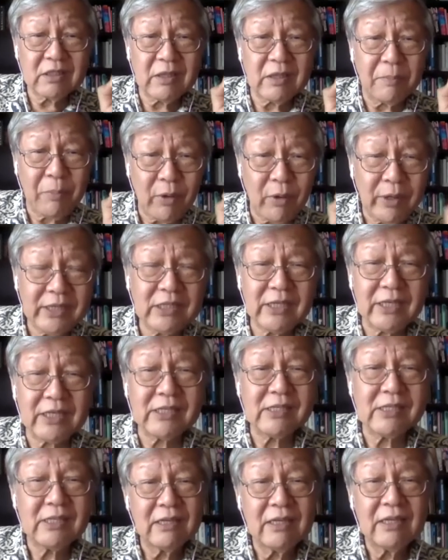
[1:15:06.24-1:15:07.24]
point
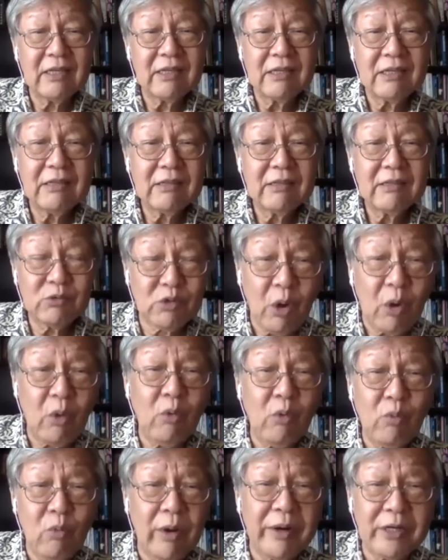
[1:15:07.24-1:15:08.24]
is,
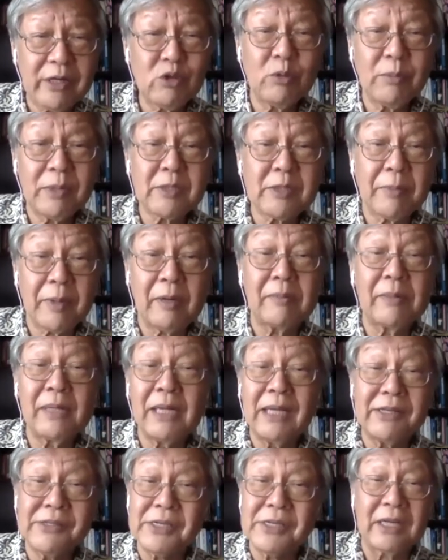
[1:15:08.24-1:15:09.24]
don't worry too much about
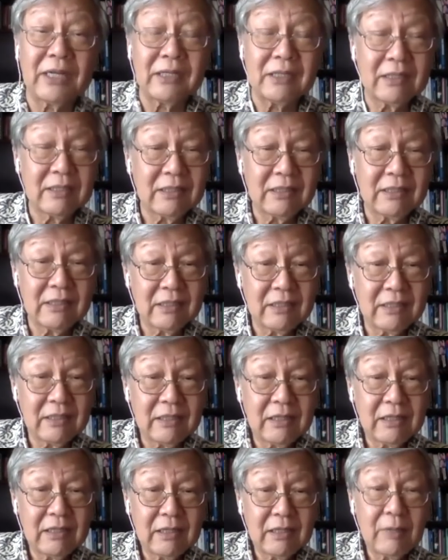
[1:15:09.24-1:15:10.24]
Malaysia.
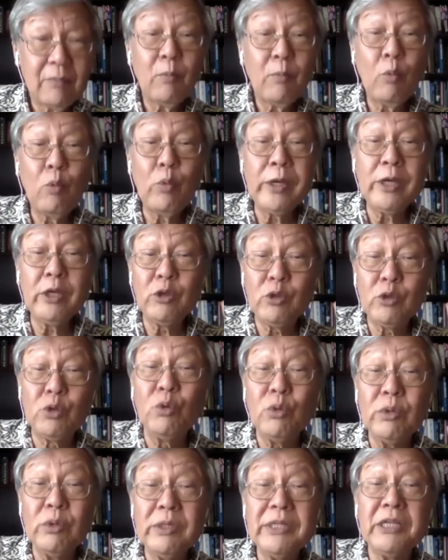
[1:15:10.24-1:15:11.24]
We
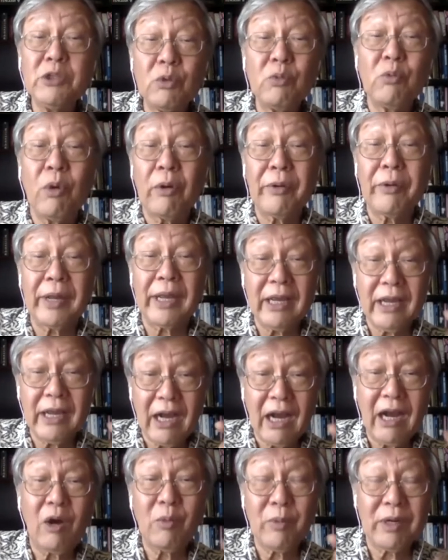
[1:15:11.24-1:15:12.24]
do need to worry
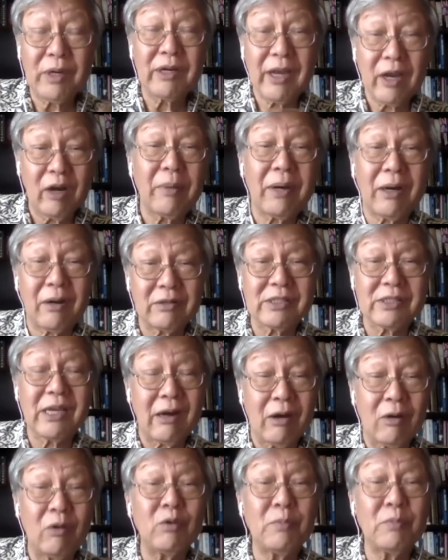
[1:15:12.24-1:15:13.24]
how we're going to help our
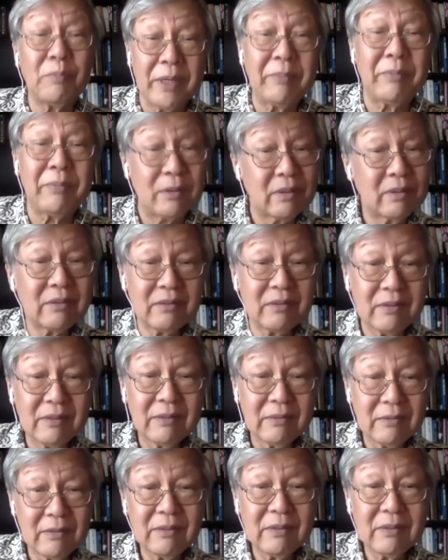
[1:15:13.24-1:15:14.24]
own people.
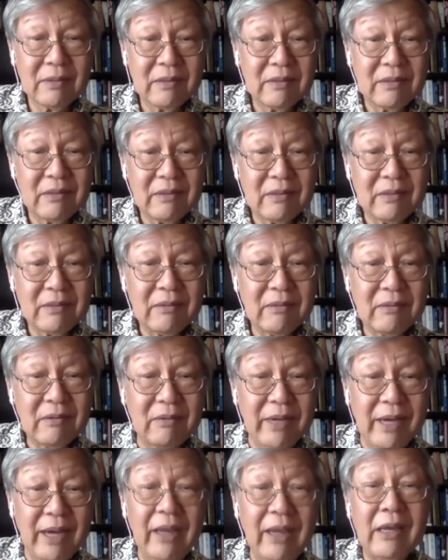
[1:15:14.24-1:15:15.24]

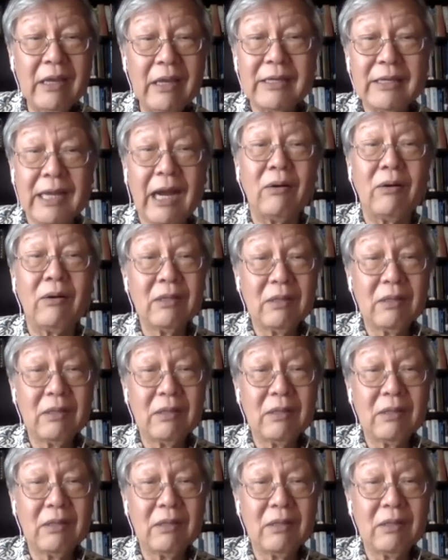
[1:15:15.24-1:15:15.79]
Okay, now,